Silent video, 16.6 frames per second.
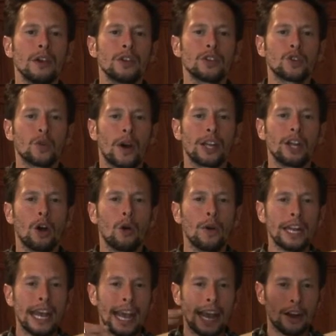So I know
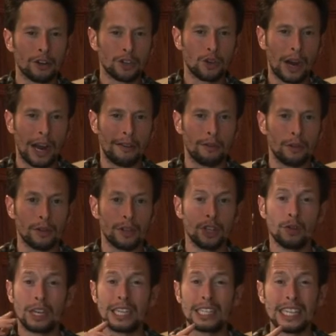in air travel,
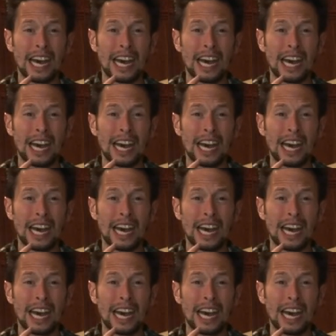you get